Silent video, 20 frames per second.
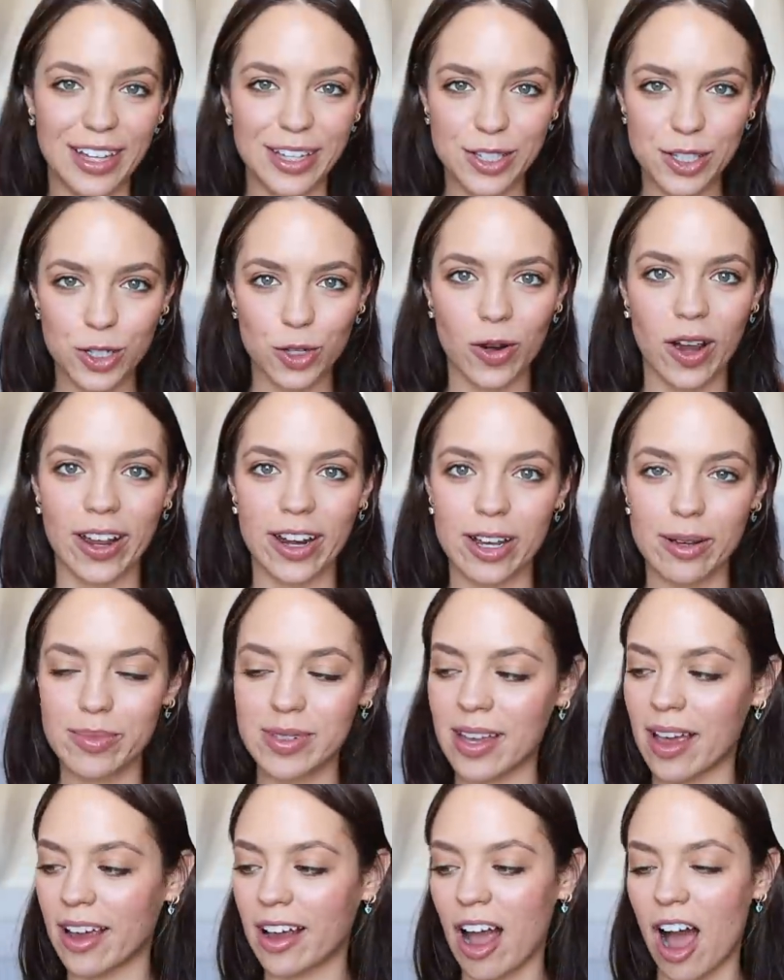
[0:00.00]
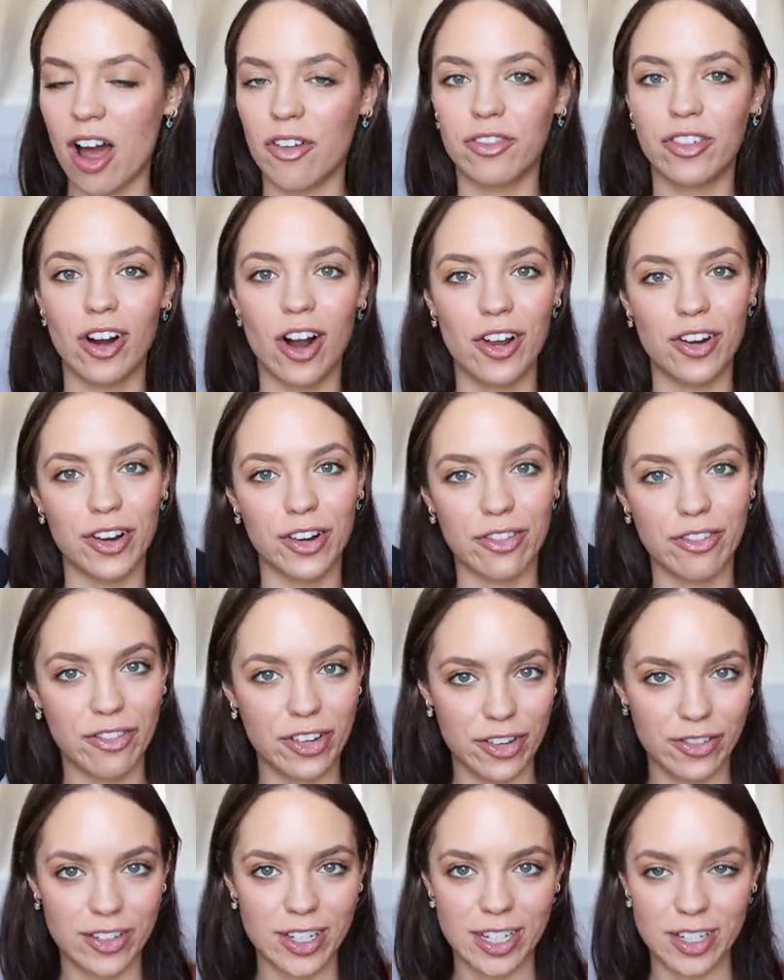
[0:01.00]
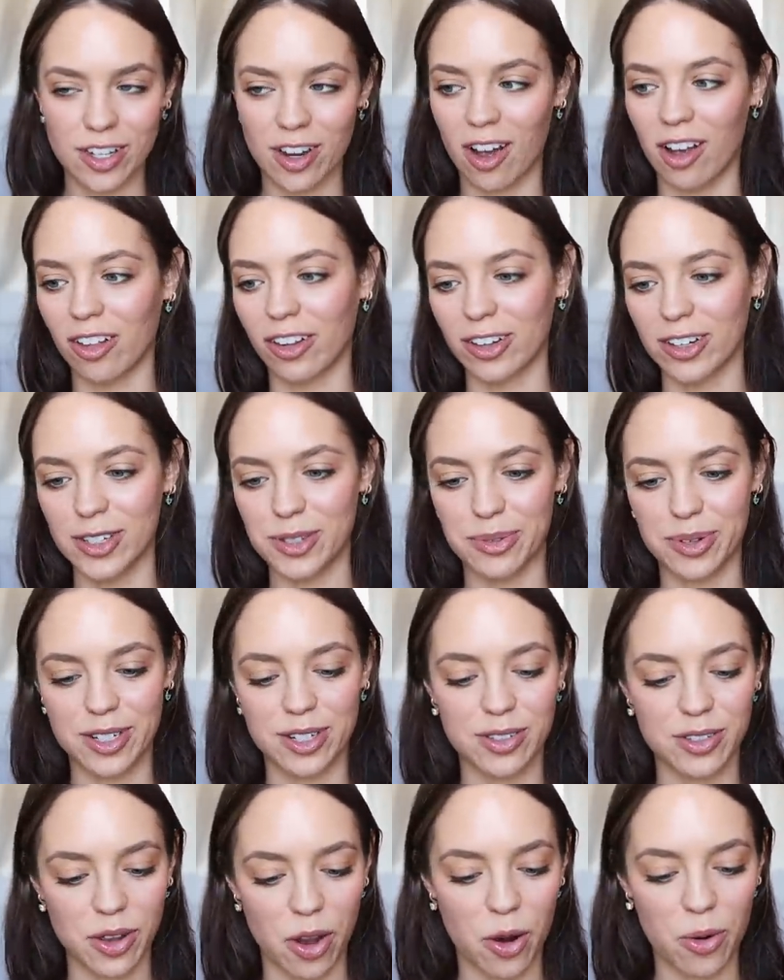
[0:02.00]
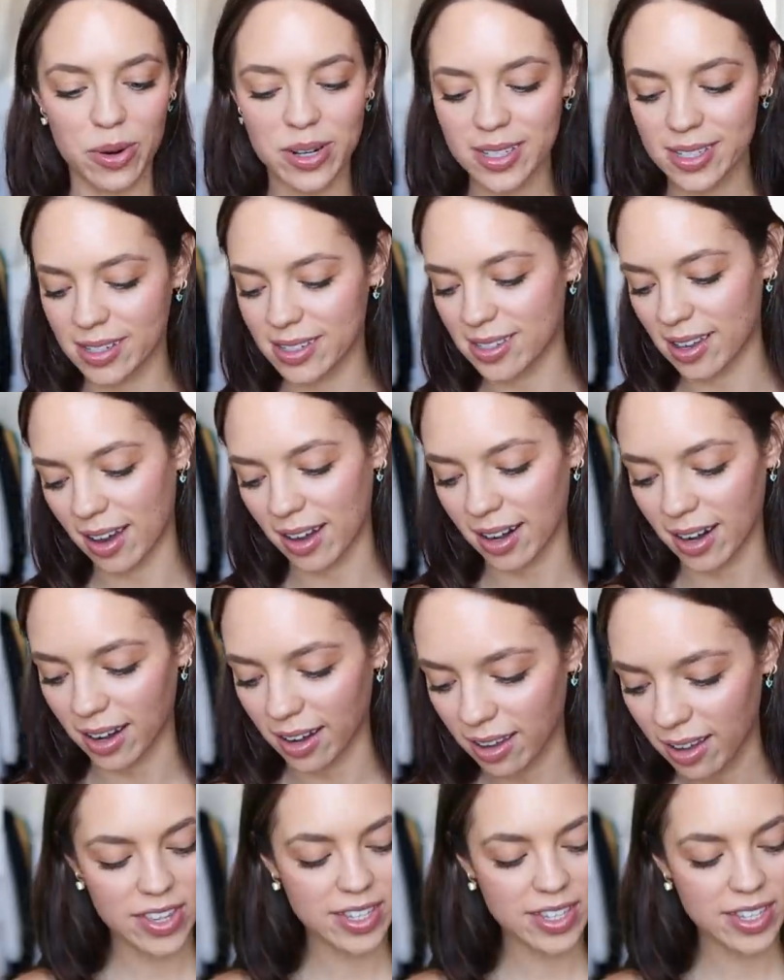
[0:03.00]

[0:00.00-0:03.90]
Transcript: These two items I got for under $15, which is always exciting.